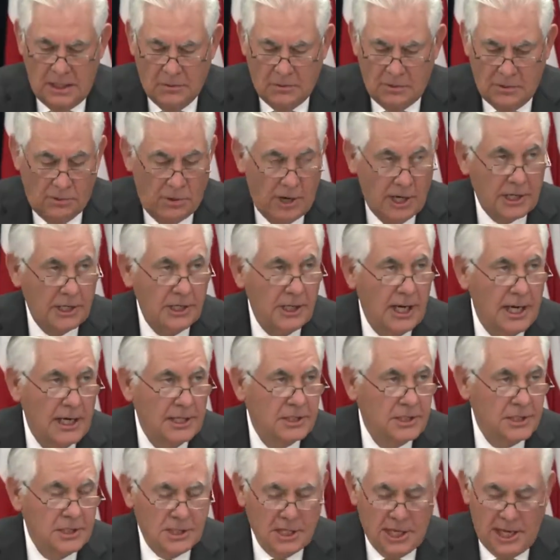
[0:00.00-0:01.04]
We
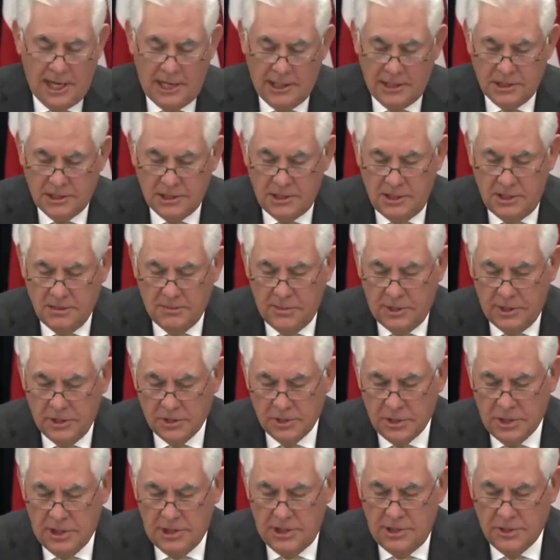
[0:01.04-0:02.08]
recognize His Highness the
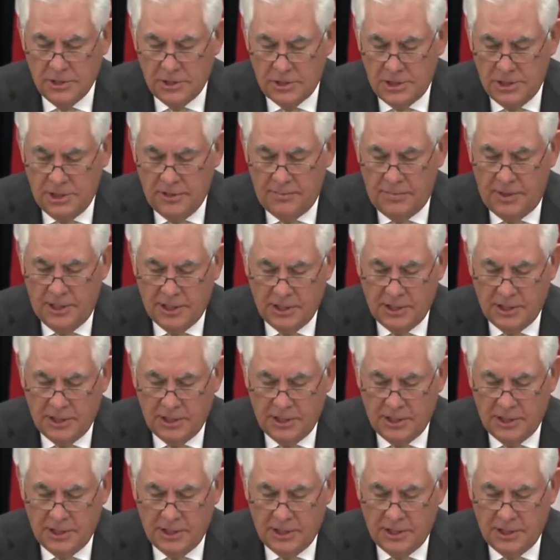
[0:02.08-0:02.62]
Emir's leadership